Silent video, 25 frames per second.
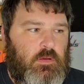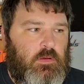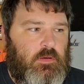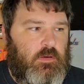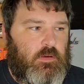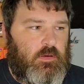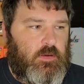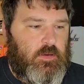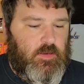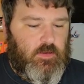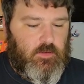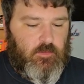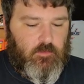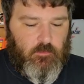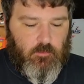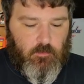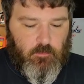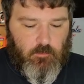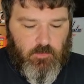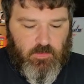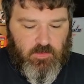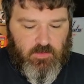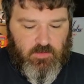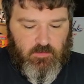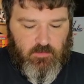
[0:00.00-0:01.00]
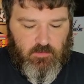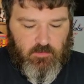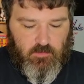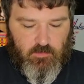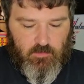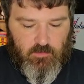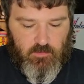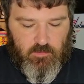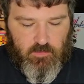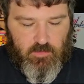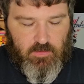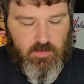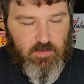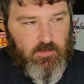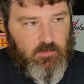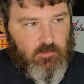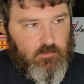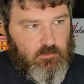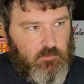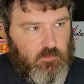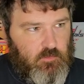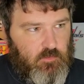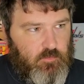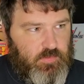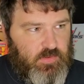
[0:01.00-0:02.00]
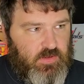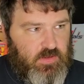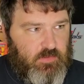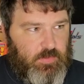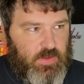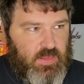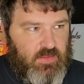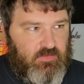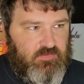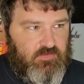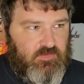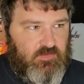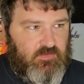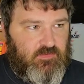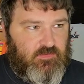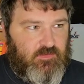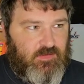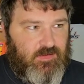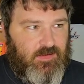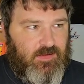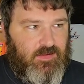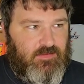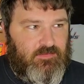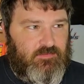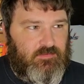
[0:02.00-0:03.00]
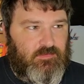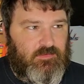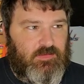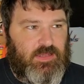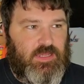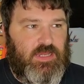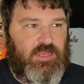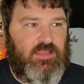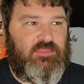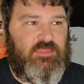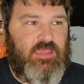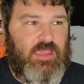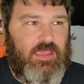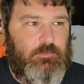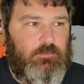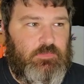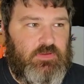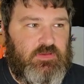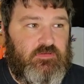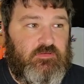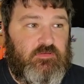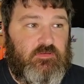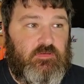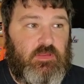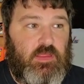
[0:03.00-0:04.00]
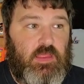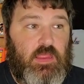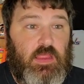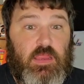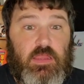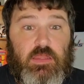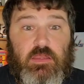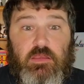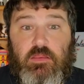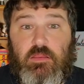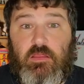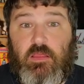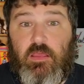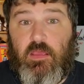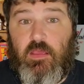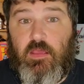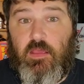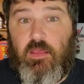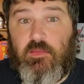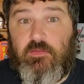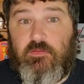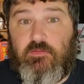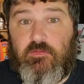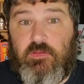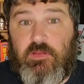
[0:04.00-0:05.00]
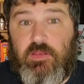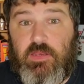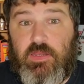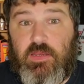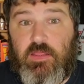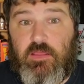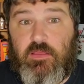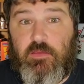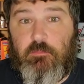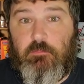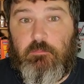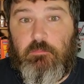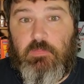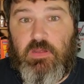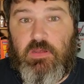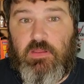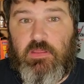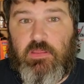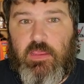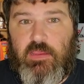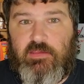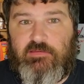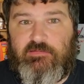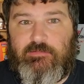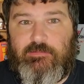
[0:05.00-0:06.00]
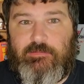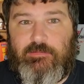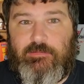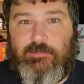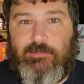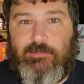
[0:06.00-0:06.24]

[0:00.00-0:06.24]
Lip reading: Alright, go and get in a little bit about this isolytic damage and isolytic mitigation.